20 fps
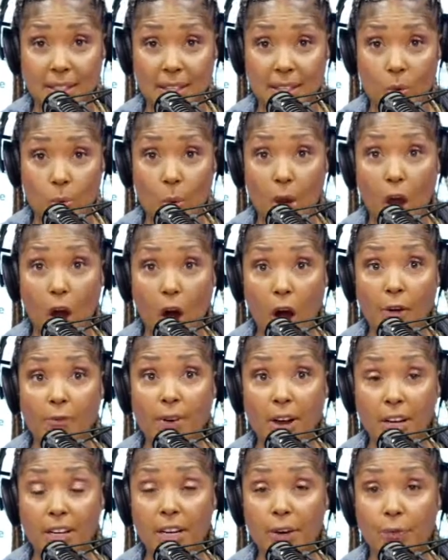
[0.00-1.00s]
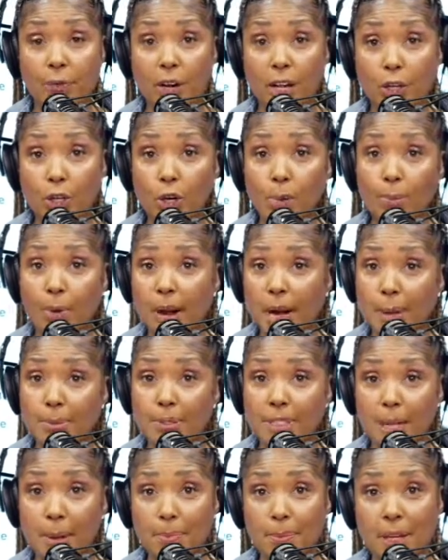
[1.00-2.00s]
we are very different right. and you brought up
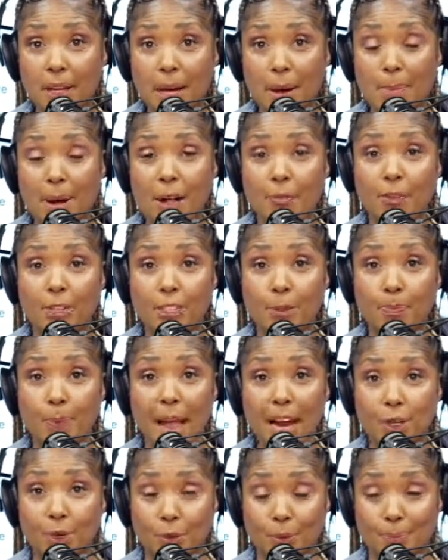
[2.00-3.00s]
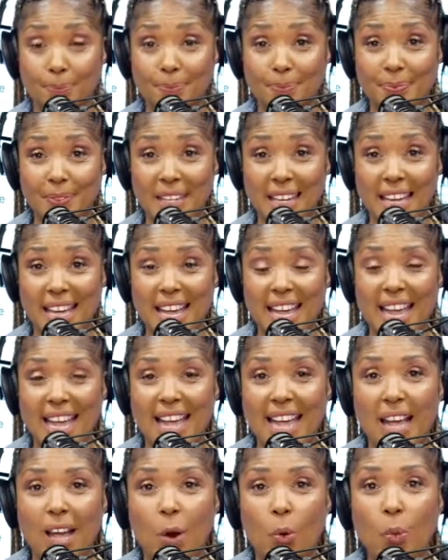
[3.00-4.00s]
something about the spectrum
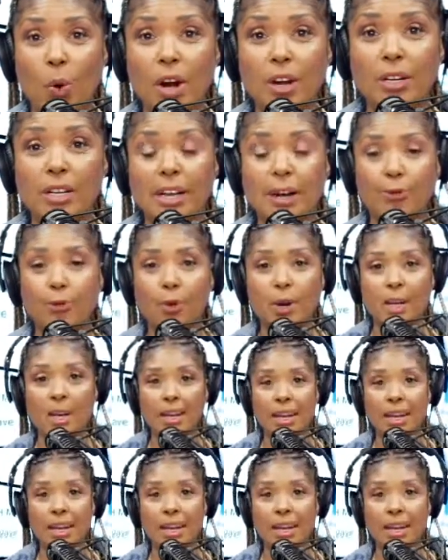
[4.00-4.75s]
we're different